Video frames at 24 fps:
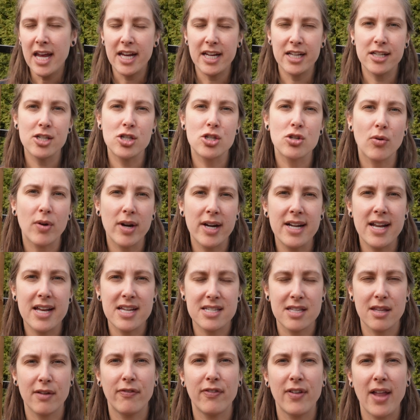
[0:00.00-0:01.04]
enjoyed
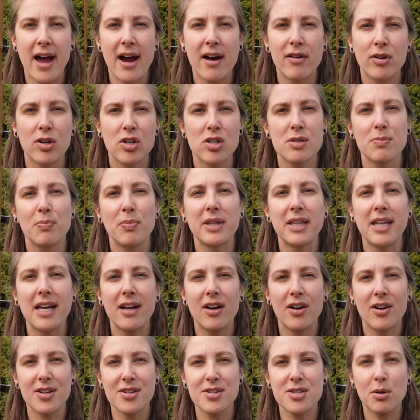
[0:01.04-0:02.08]
as the flowers, but they
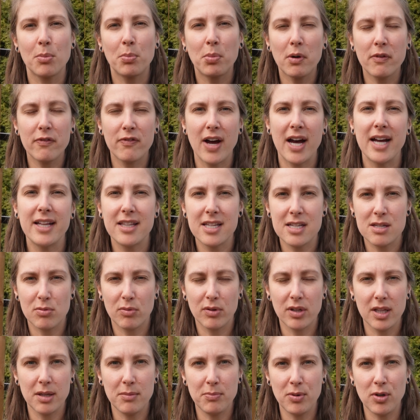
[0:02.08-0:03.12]
also provide this
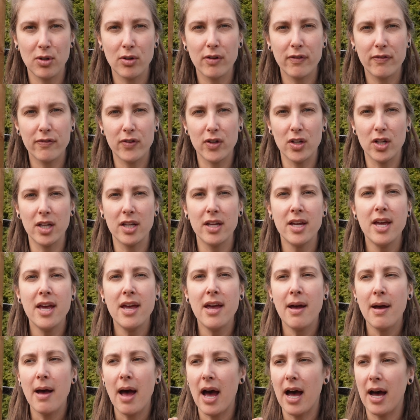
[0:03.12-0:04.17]
really beautiful
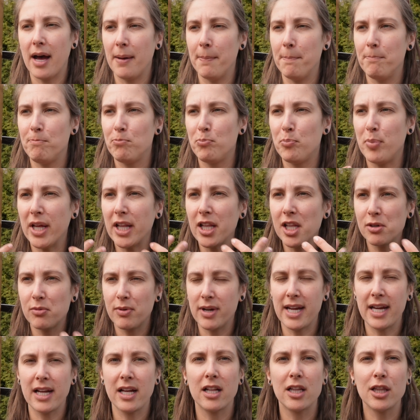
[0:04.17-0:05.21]

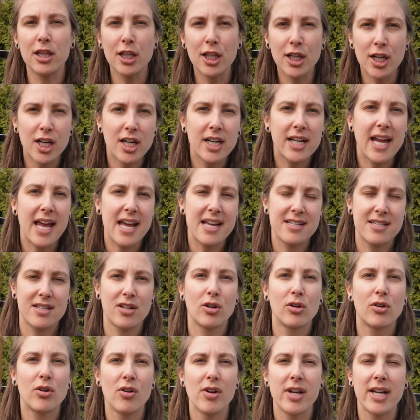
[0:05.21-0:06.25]
billowing look as
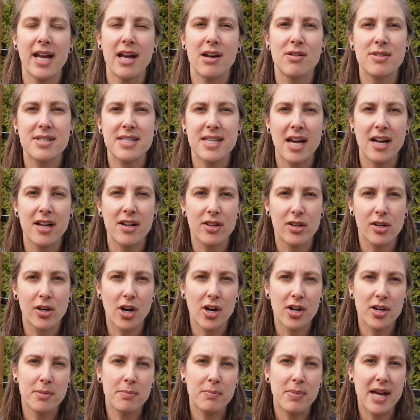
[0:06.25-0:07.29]
they're growing outside of the
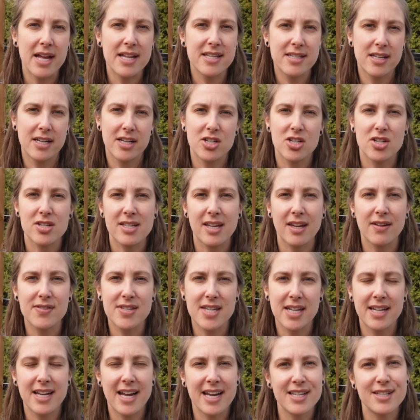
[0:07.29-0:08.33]
garden beds, and it just gives
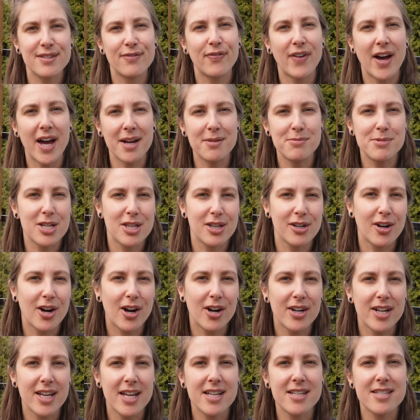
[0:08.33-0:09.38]
a nice vibe to the
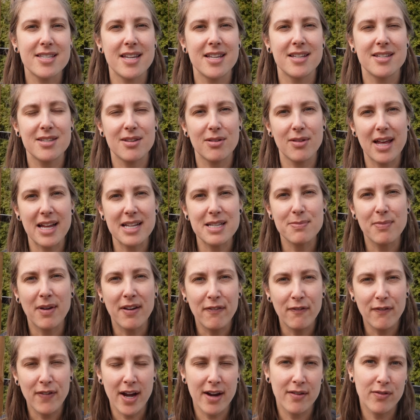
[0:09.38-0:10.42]
gardens. And so that's my
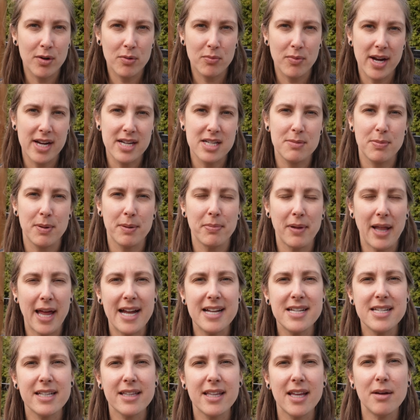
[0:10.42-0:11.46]
favorite way to be
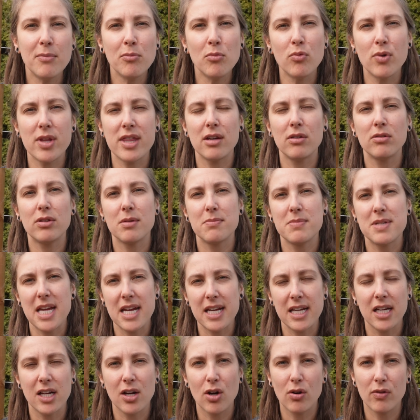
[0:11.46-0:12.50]
planting them without them
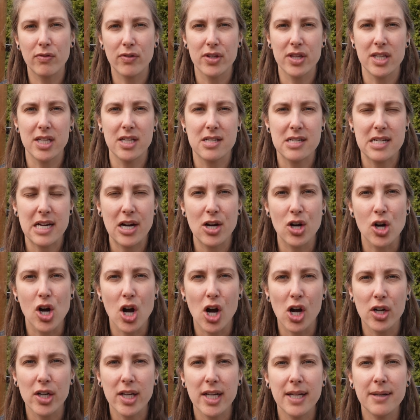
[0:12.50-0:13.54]
taking over the entire
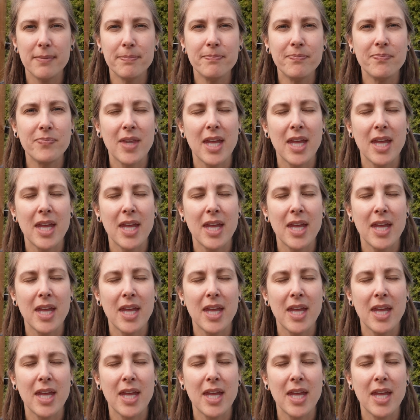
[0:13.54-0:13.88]
garden.